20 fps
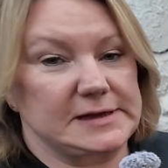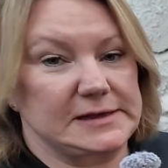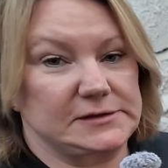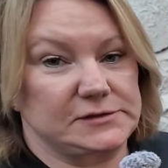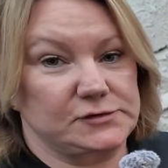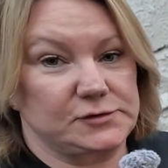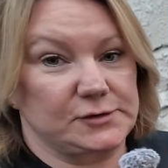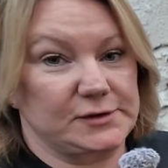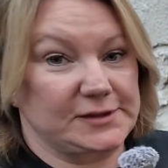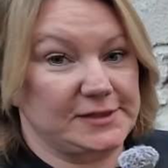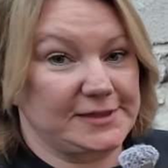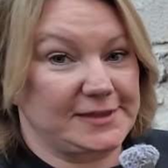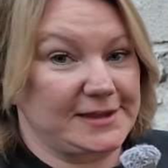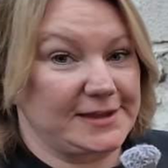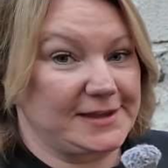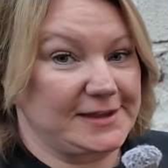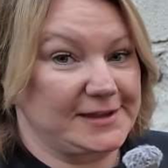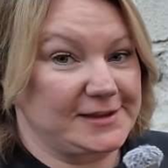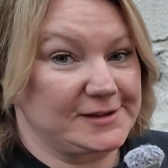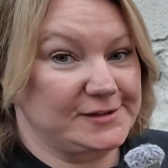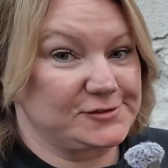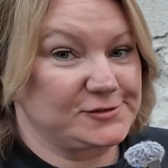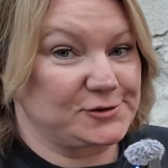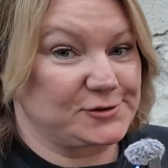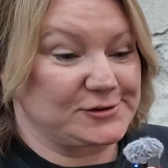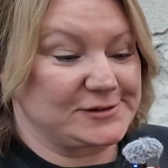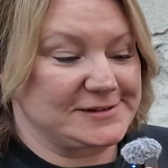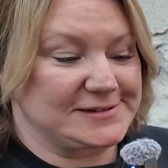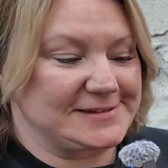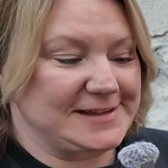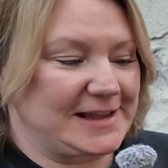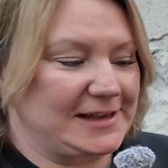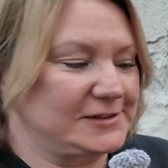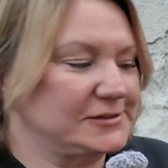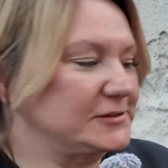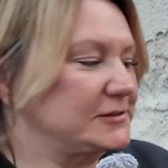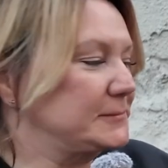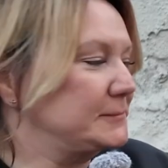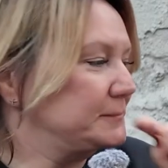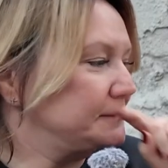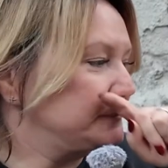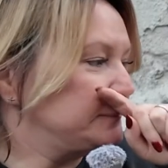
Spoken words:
he's doing the George and Sash